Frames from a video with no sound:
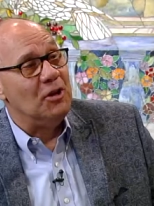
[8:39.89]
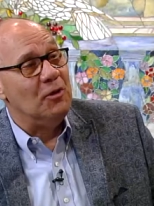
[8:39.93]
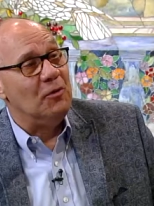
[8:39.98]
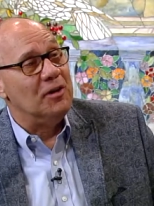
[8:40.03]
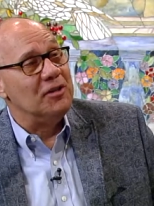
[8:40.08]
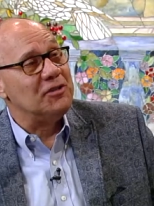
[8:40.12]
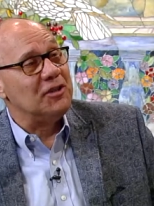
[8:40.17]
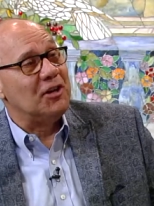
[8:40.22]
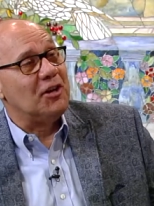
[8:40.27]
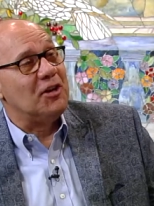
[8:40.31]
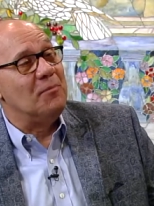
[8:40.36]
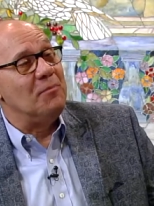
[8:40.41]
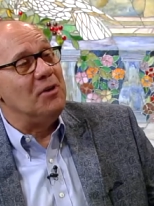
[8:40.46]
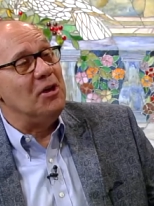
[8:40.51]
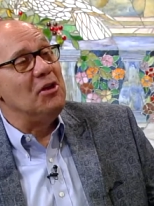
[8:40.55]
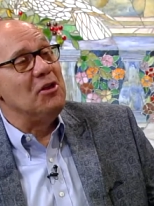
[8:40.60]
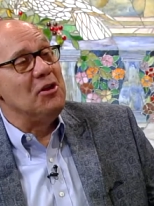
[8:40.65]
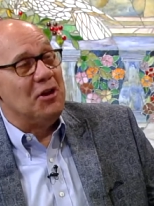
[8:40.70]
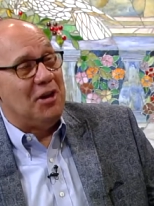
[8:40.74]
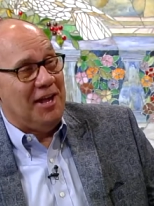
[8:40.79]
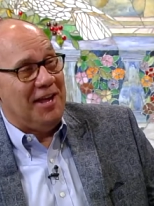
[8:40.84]
do as a
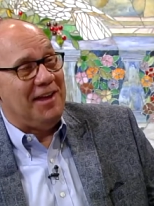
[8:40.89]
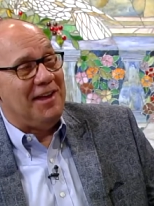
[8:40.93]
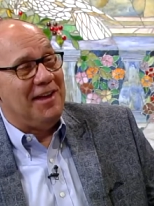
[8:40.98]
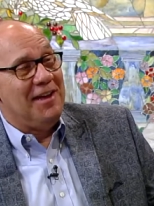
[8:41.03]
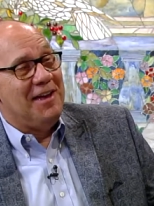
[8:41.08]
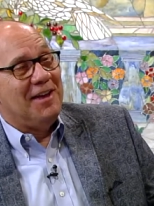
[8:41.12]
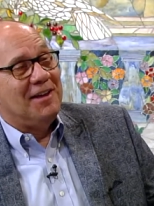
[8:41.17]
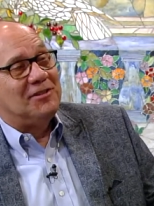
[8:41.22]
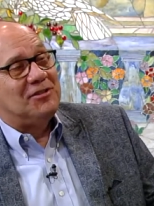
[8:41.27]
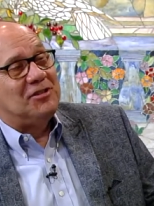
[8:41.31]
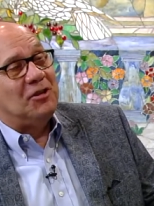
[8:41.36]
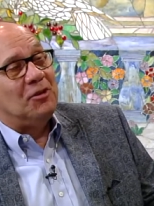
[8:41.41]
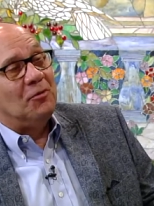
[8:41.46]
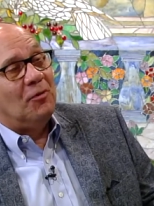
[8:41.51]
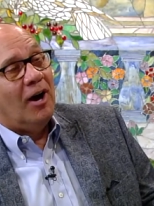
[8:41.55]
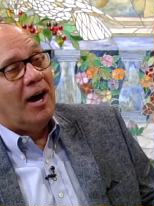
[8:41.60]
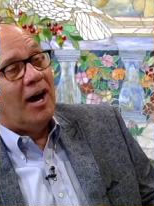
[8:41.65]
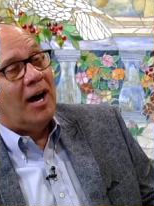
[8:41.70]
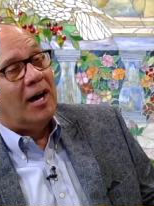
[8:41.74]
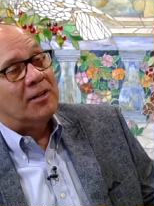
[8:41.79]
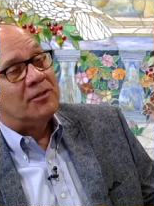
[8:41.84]
community to,
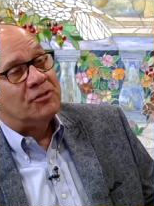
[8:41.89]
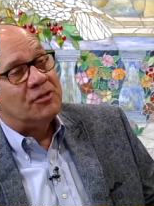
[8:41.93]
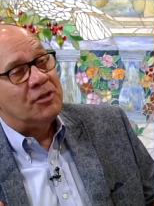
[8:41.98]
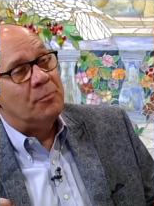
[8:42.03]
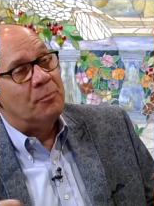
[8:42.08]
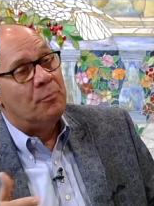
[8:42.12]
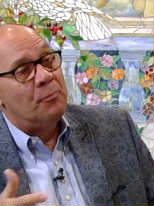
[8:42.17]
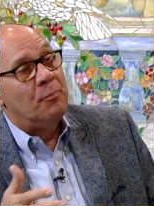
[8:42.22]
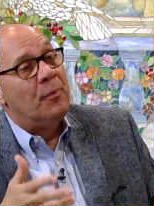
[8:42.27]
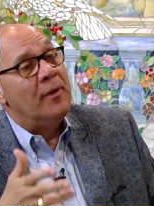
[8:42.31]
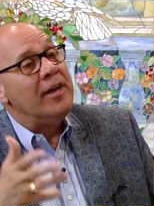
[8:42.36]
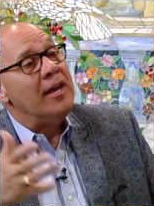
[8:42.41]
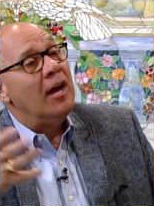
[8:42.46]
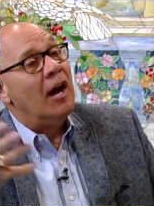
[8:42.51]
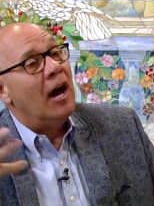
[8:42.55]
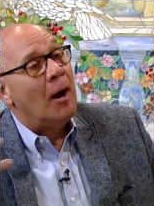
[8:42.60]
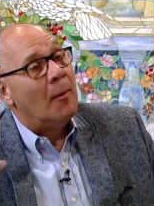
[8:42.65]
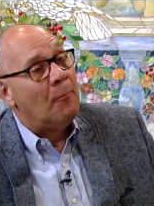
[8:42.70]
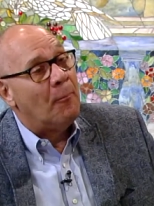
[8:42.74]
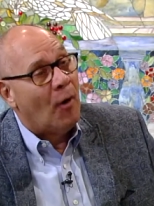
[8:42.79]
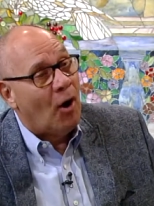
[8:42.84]
uh, to be
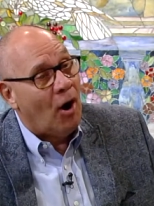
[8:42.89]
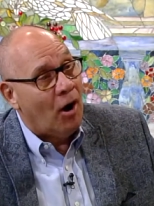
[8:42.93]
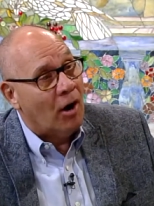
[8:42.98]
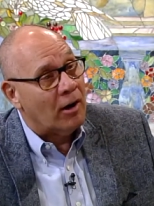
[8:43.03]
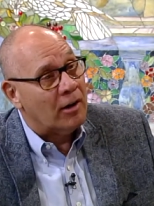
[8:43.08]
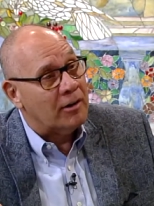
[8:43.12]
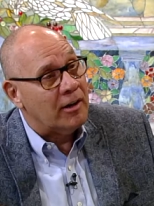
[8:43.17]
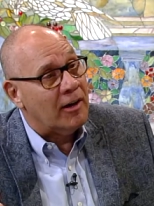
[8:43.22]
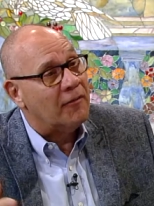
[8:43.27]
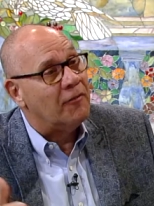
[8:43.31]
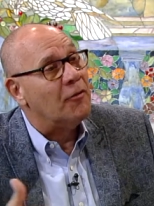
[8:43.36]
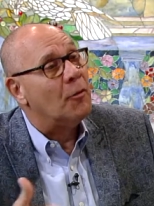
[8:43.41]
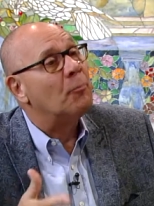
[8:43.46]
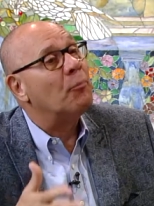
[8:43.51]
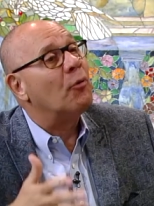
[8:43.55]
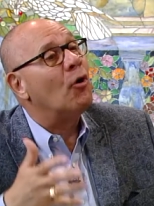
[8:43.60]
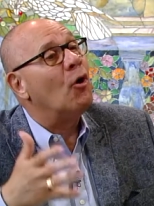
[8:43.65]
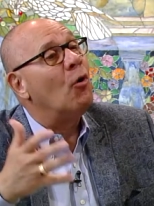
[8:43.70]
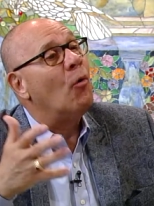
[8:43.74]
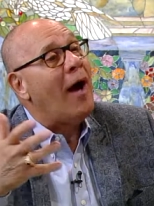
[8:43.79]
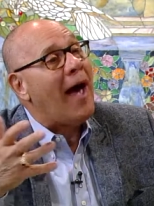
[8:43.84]
a part of a
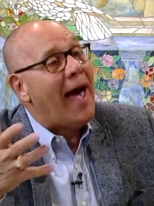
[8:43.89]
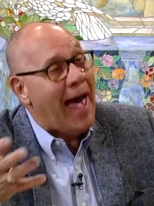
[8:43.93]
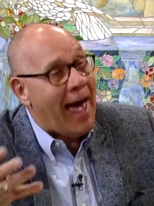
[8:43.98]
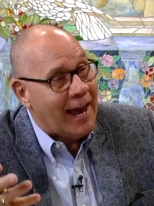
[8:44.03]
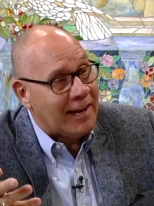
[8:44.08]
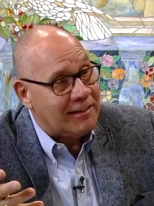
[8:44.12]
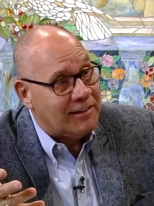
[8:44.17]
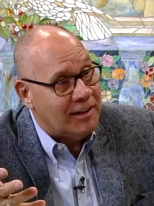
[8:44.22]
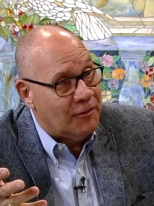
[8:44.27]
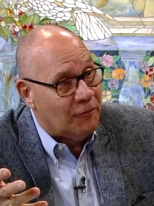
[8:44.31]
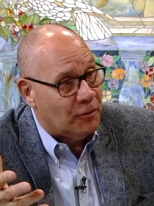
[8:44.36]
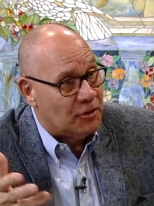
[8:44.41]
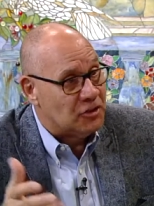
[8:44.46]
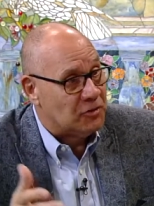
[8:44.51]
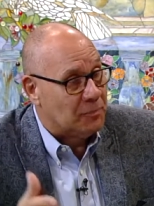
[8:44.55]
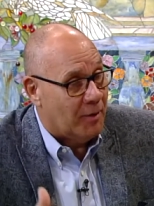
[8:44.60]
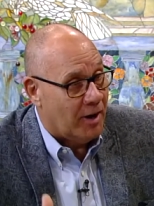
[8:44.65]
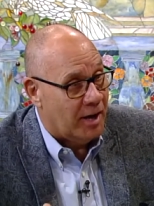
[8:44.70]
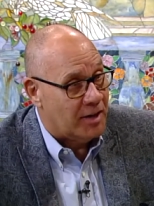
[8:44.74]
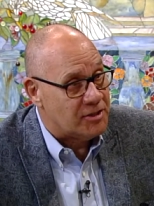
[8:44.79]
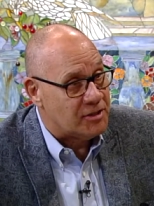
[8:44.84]
proactive
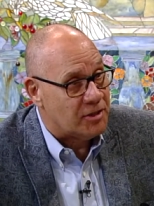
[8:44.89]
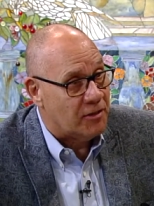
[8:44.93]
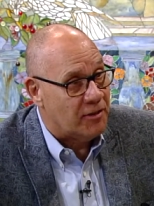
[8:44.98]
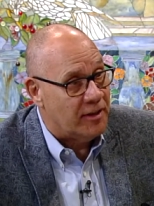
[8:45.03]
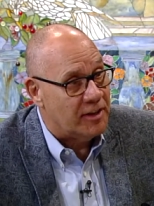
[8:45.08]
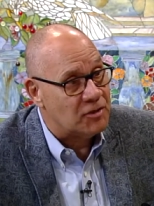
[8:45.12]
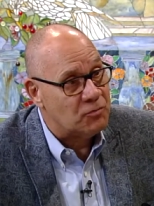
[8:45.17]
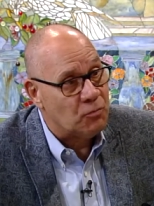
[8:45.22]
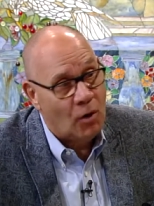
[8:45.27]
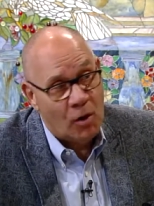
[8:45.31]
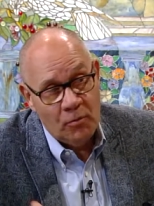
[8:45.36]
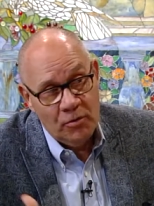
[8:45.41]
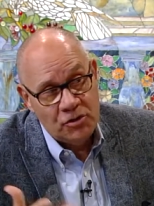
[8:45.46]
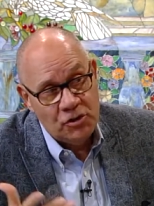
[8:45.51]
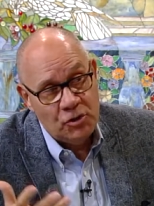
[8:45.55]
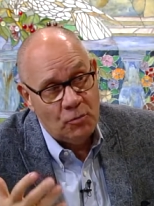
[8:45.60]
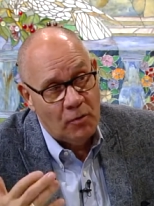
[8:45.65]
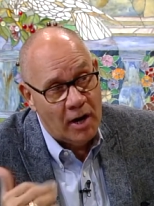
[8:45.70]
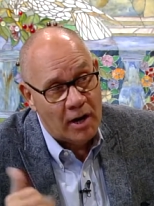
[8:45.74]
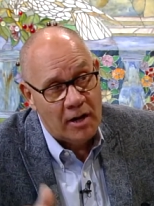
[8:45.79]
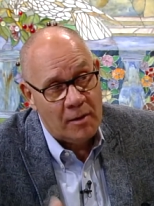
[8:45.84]
response to this? What would you
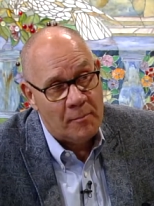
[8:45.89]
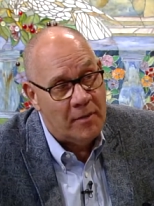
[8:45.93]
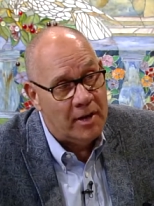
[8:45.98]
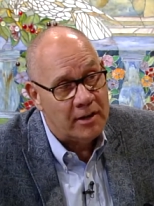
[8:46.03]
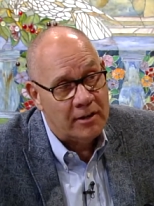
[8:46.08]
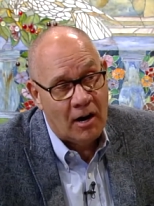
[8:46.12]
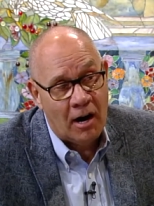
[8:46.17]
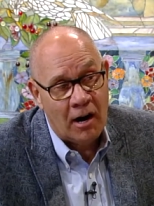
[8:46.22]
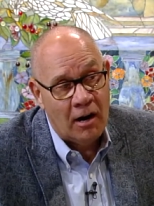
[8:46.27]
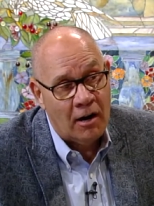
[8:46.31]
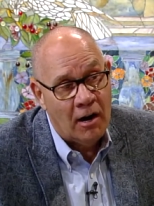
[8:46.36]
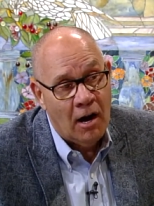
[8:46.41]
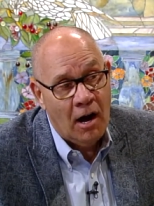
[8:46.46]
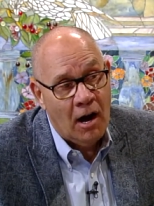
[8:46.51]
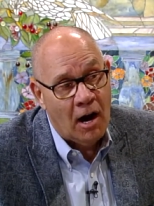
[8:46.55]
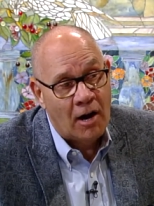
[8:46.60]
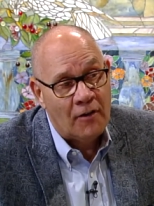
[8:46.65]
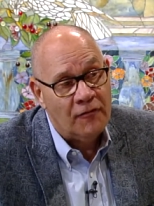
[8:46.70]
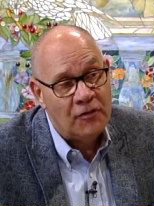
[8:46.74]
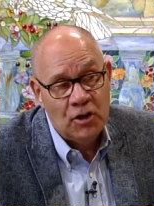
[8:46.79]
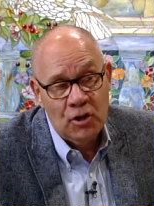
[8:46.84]
recommend our,
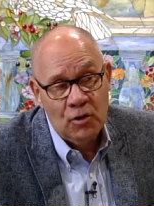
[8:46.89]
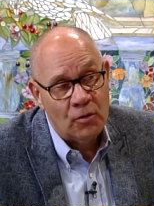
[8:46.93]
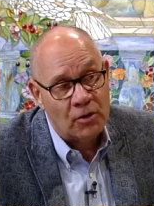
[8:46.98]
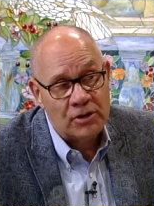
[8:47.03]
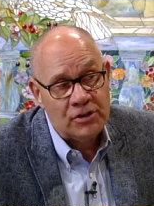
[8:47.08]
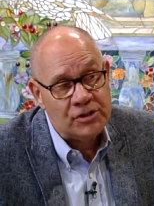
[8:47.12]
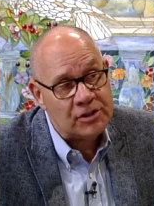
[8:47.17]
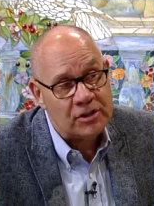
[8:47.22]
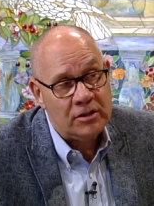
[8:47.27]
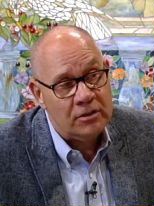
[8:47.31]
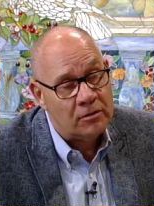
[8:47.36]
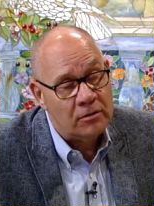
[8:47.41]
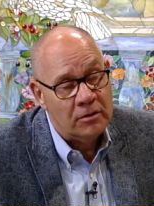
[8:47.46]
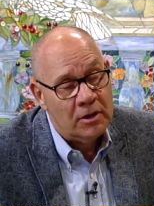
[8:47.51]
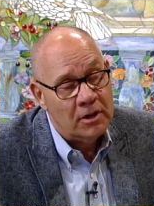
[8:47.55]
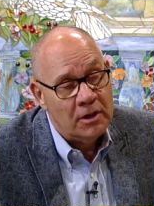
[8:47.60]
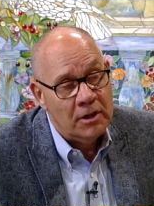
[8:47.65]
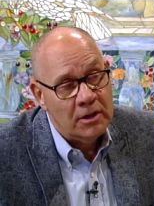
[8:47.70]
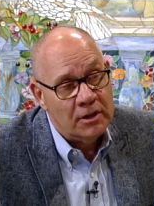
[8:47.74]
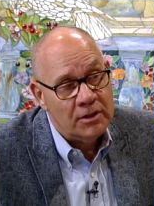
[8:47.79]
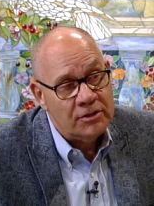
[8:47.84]
our viewers to
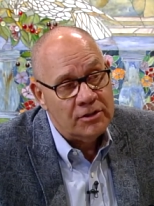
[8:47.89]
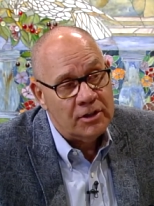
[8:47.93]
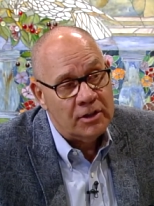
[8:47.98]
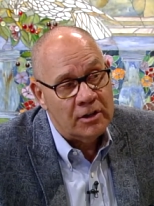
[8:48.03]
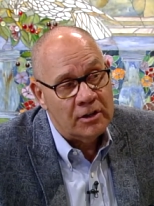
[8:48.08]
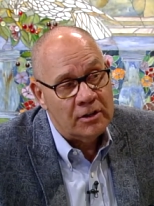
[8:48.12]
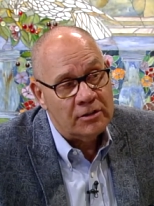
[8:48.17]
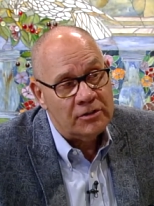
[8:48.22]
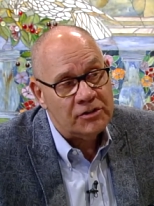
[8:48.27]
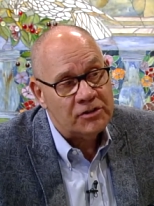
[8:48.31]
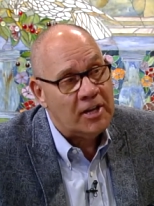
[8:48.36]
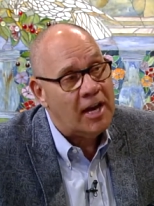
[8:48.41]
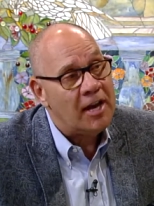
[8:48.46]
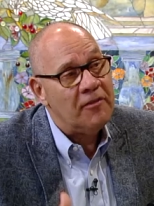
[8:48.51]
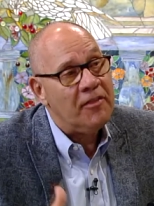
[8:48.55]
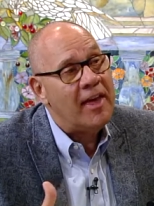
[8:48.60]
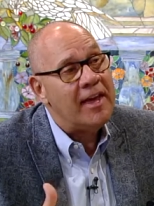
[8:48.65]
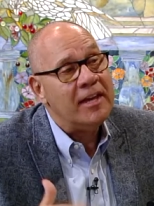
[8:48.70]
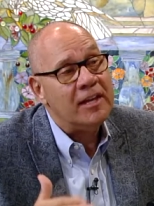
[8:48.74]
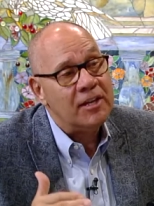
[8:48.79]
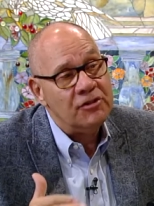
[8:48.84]
to say
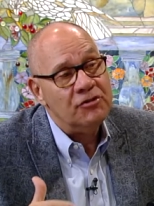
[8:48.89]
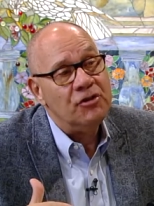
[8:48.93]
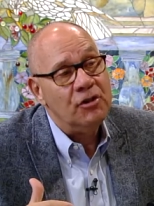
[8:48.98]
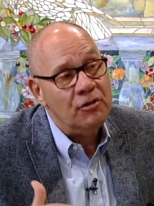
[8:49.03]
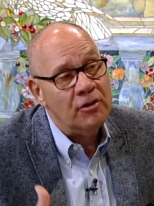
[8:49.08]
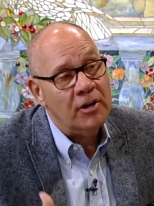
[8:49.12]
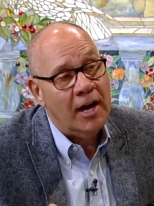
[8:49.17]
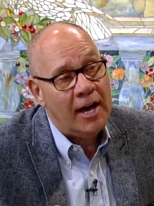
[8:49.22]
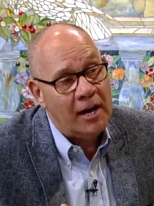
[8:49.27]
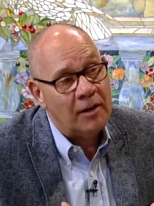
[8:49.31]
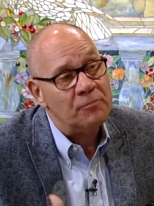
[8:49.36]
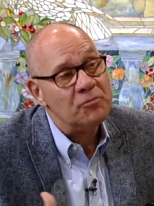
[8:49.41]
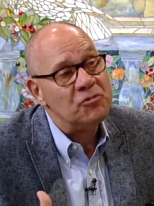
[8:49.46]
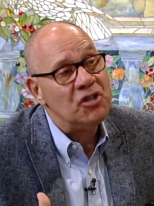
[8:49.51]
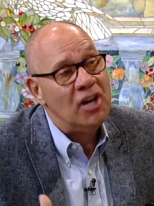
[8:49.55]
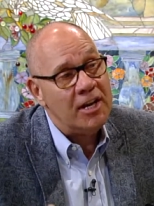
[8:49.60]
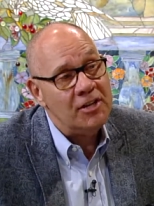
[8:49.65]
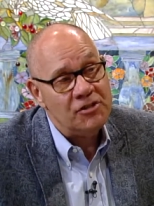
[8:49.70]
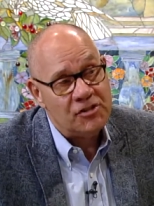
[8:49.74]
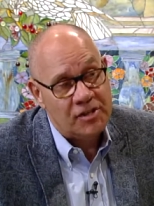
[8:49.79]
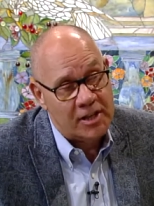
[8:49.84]
they could do to help
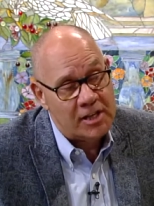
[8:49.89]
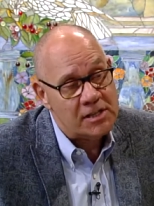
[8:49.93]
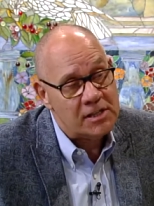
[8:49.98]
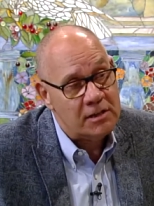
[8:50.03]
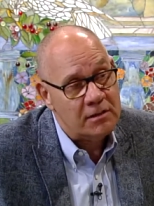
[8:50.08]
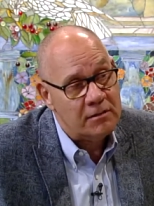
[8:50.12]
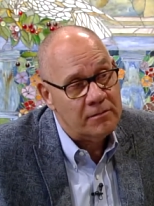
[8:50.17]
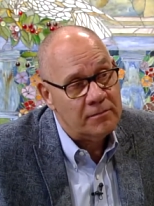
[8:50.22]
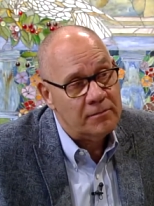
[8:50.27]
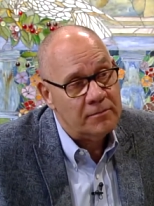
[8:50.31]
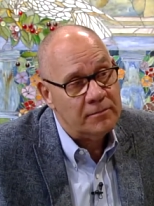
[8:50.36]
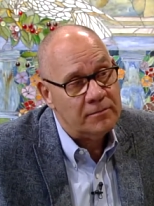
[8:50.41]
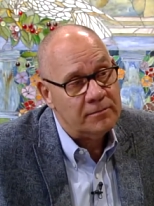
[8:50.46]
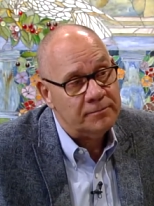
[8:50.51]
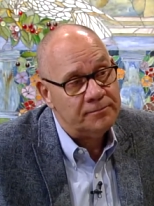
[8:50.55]
change this? I